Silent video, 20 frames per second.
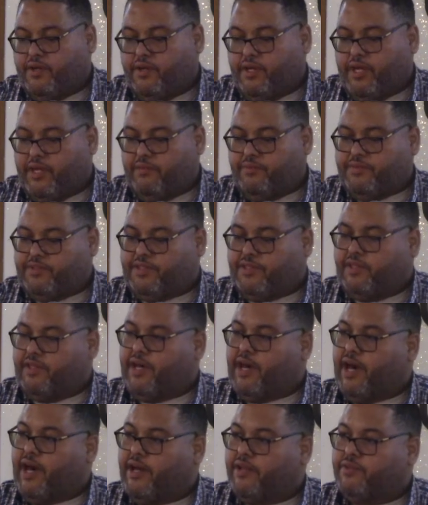He was the
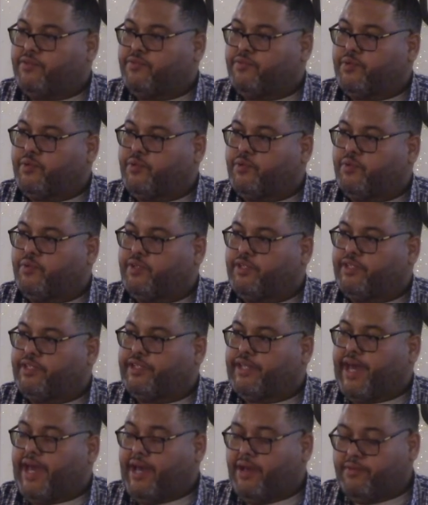God who rode on the
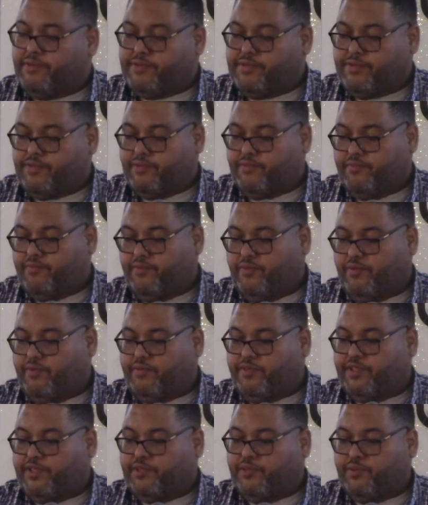clouds,
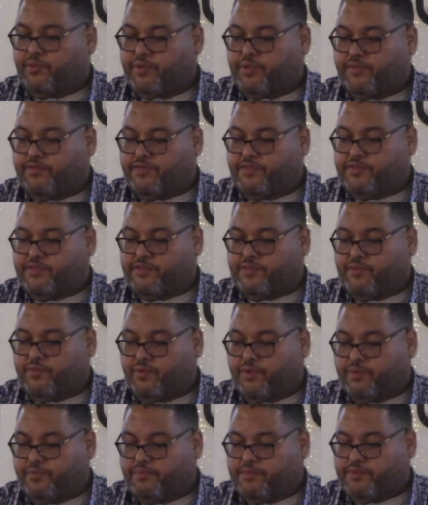the Lord of the
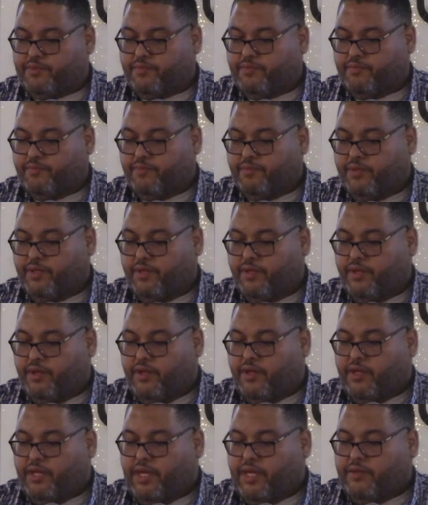storms.
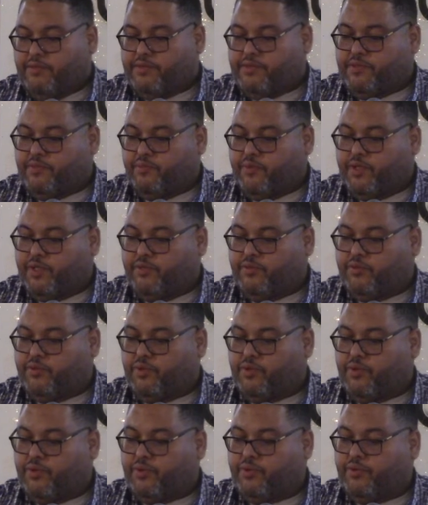He was the one who
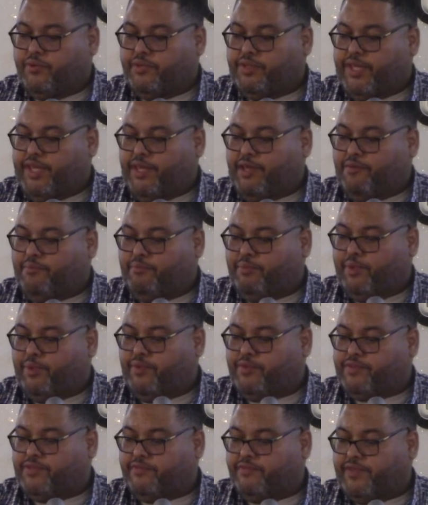hurled down
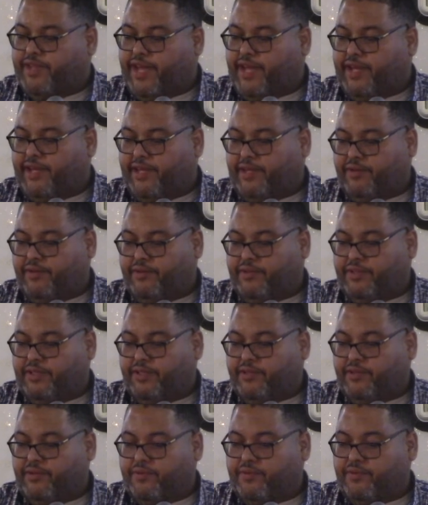bolts of lightning on the
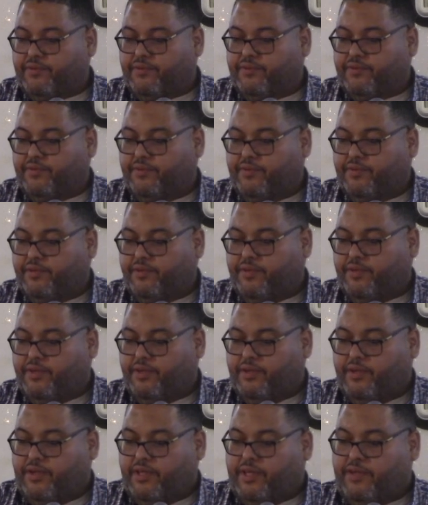earth.
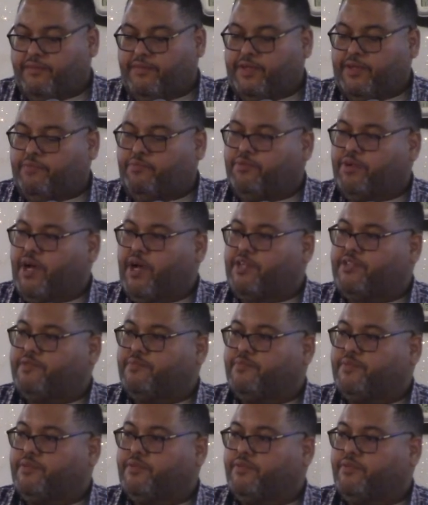If he
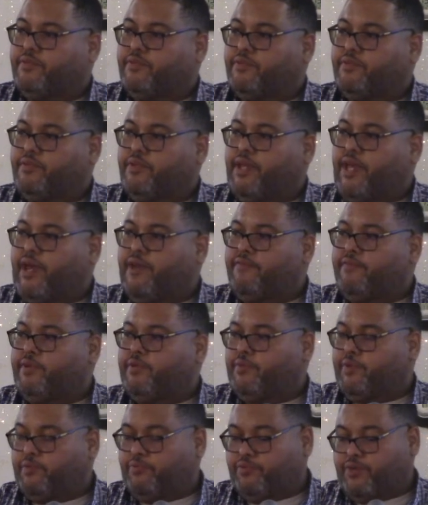prospered,
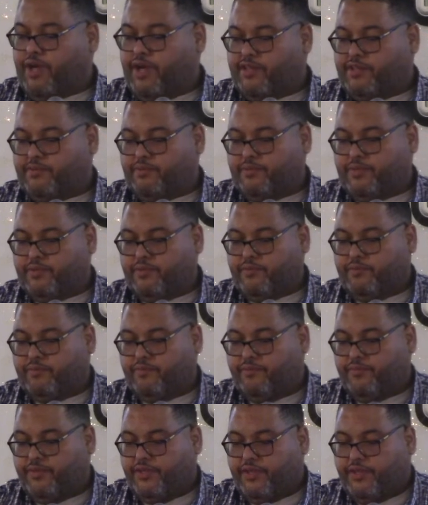everyone prospered.
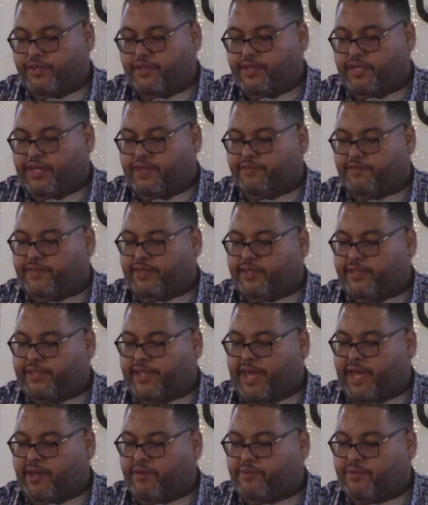If he
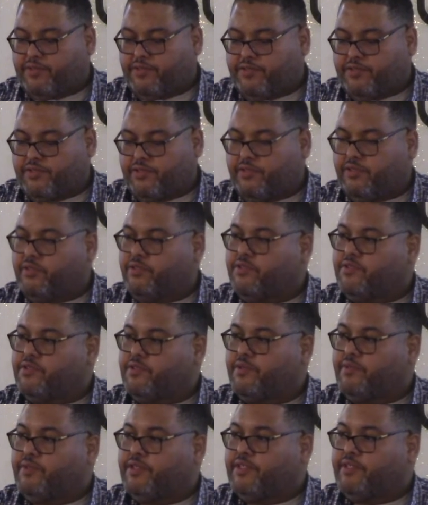languished,
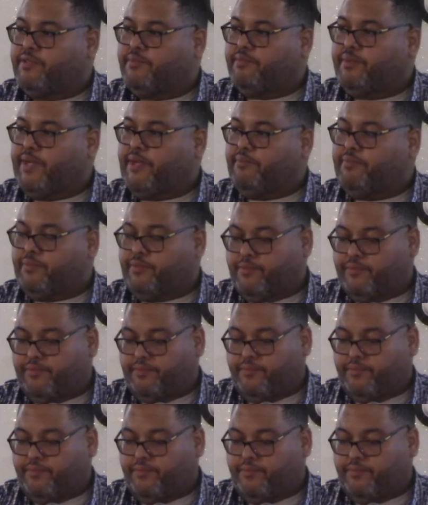so did the people.